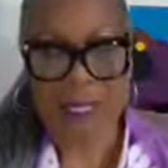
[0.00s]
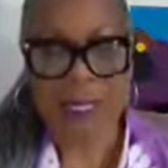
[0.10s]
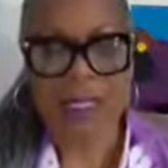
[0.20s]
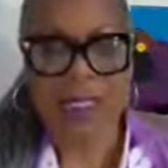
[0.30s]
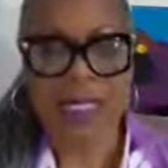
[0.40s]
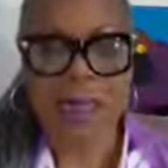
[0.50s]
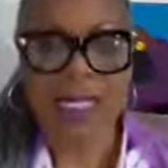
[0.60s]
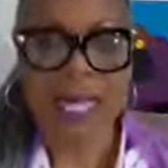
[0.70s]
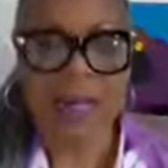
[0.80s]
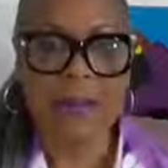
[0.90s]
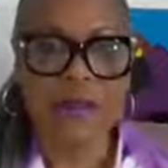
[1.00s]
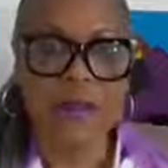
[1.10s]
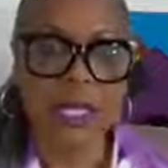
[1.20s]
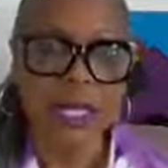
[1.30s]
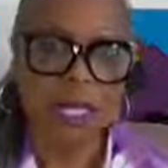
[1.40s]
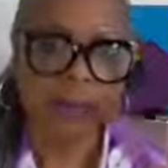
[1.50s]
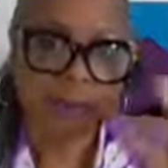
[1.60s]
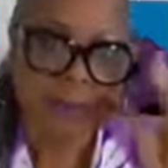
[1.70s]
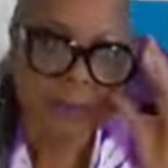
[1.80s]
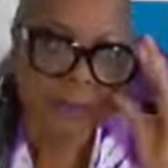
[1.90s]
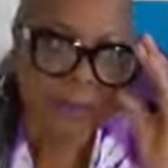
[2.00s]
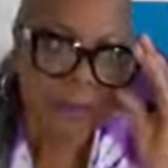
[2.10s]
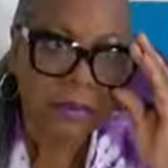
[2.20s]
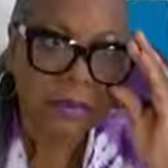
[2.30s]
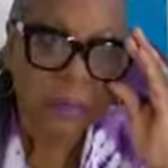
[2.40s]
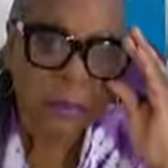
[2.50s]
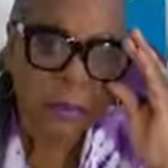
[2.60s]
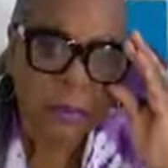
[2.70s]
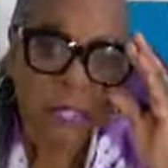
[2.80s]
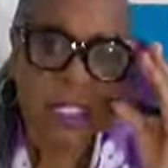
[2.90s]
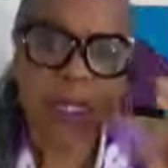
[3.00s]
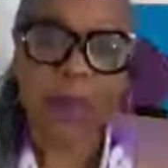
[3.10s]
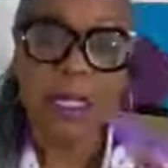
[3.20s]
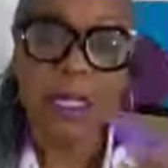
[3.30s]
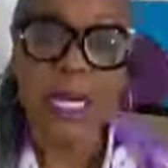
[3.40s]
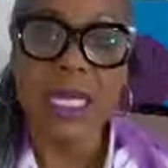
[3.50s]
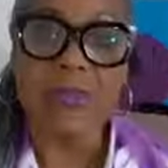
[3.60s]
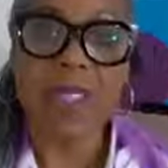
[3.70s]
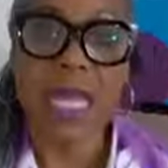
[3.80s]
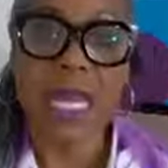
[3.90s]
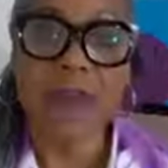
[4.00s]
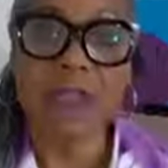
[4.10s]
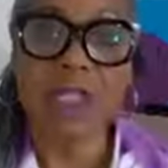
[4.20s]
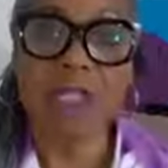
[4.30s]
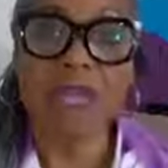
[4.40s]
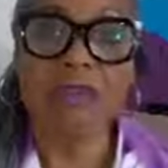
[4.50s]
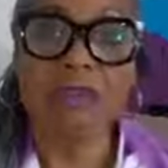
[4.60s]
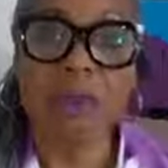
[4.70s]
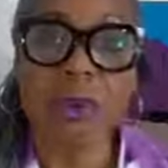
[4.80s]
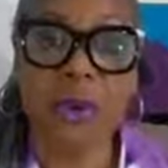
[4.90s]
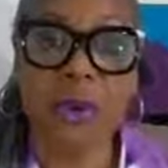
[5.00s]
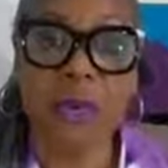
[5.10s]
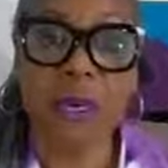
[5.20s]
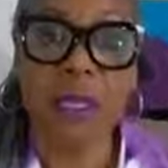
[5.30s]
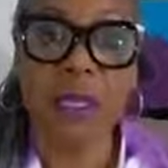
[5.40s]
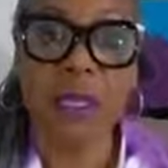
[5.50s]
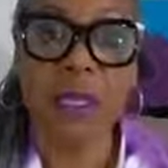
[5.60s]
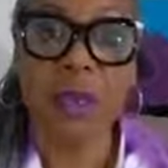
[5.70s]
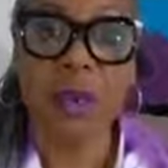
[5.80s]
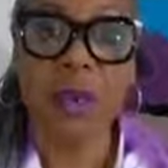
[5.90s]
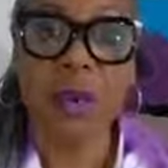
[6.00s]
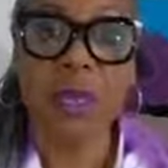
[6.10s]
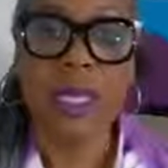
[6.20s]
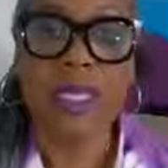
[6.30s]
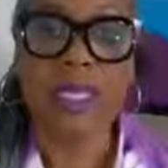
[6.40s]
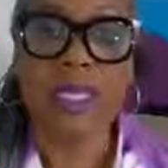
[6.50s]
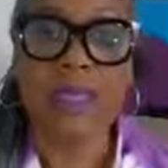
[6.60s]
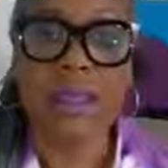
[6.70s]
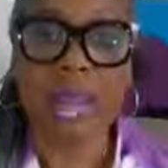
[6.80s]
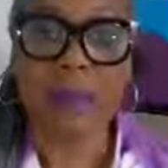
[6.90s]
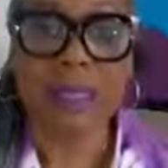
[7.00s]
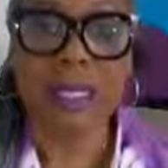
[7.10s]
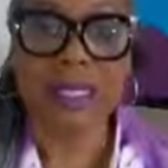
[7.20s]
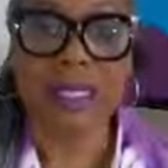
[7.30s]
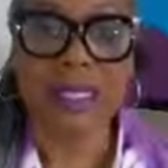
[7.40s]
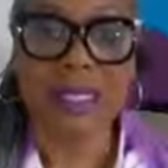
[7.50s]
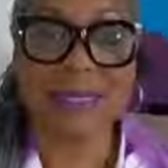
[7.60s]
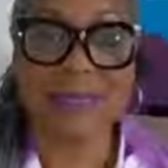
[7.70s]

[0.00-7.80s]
Sometimes we spend a lot of time looking for what we consider happiness,